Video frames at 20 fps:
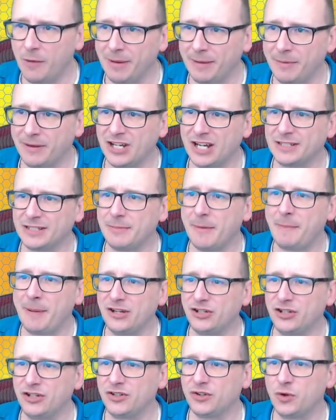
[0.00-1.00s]
Big shout out to my
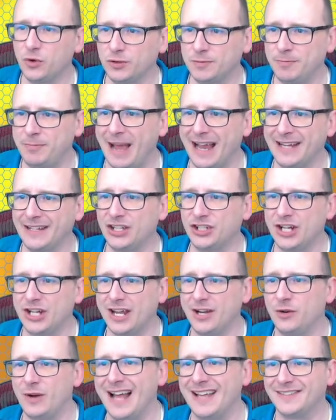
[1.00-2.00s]
patrons, of course, back in the
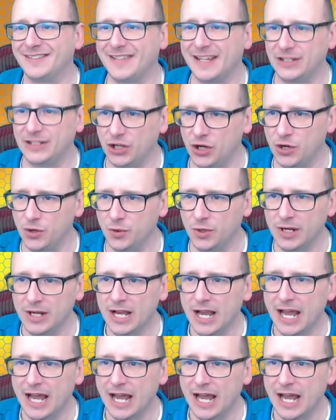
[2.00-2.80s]
channel as they do.